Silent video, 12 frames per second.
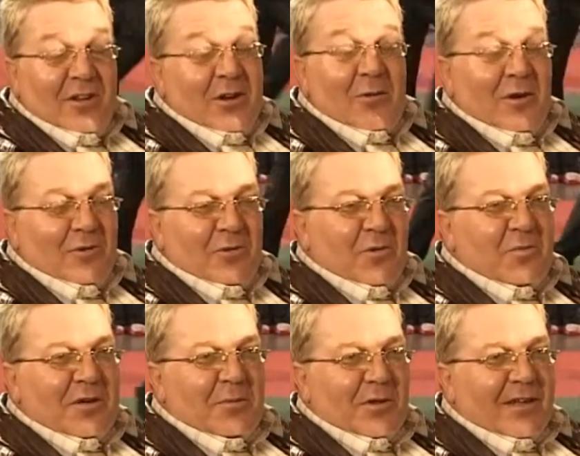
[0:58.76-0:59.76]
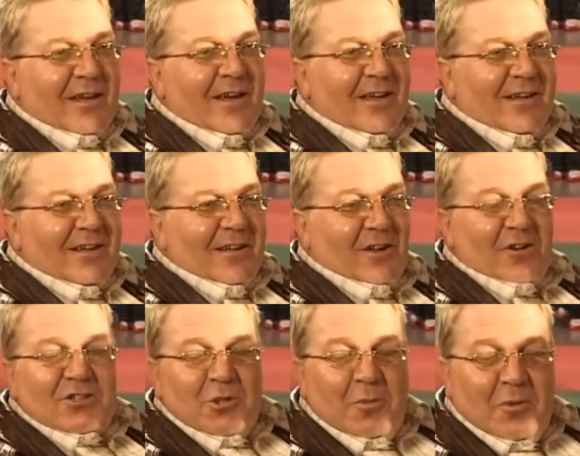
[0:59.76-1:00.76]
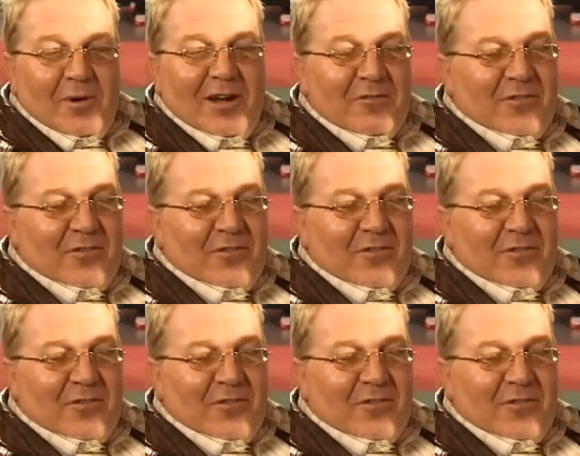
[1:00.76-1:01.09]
very well with the people here. A lot of Chubby Brown